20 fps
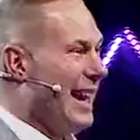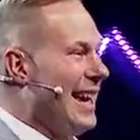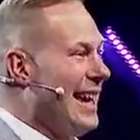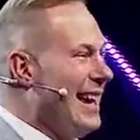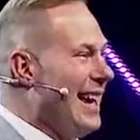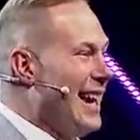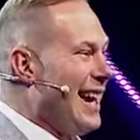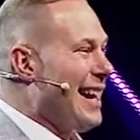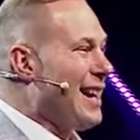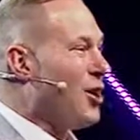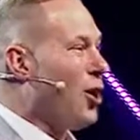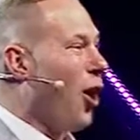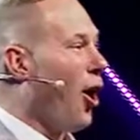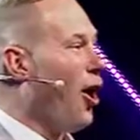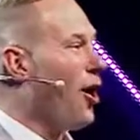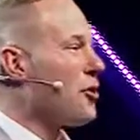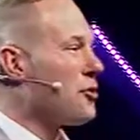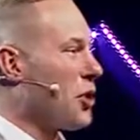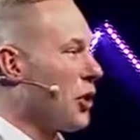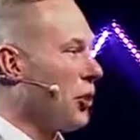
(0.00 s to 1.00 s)
He
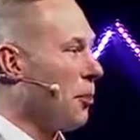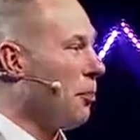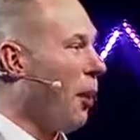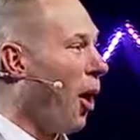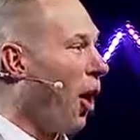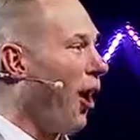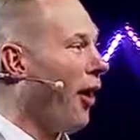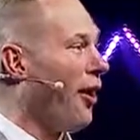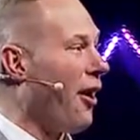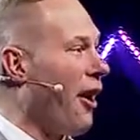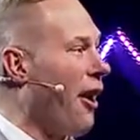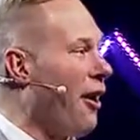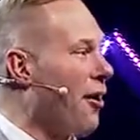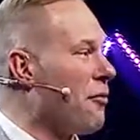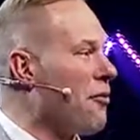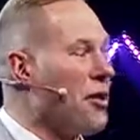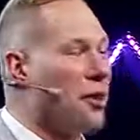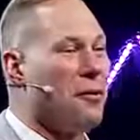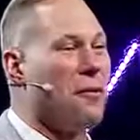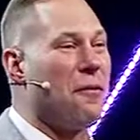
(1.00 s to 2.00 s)
calls her part
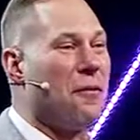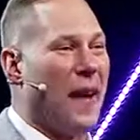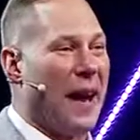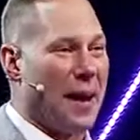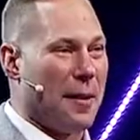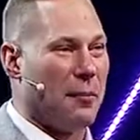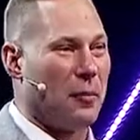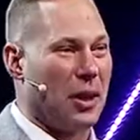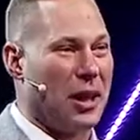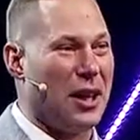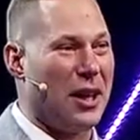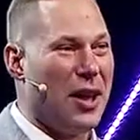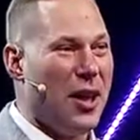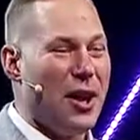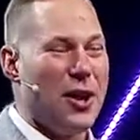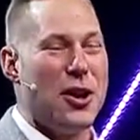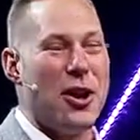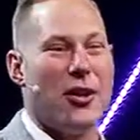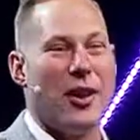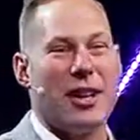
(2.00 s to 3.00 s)
of the family.
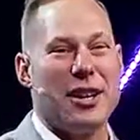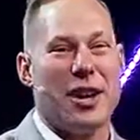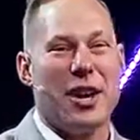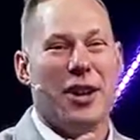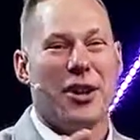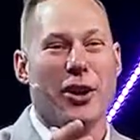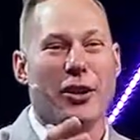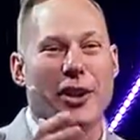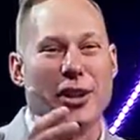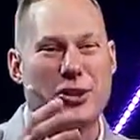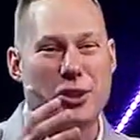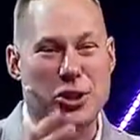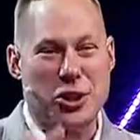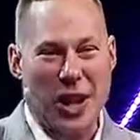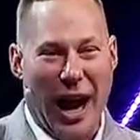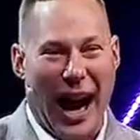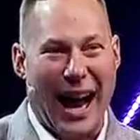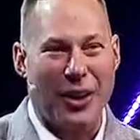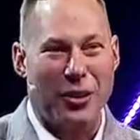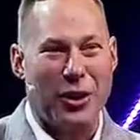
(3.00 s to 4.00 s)
You're a
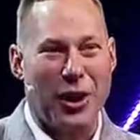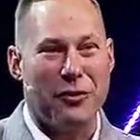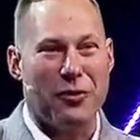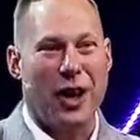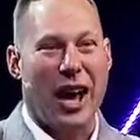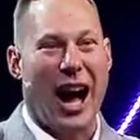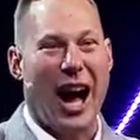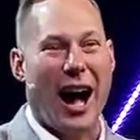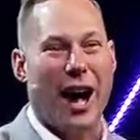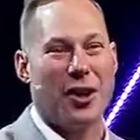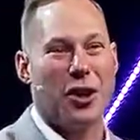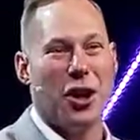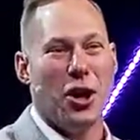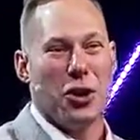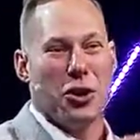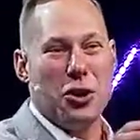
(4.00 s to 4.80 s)
child of God.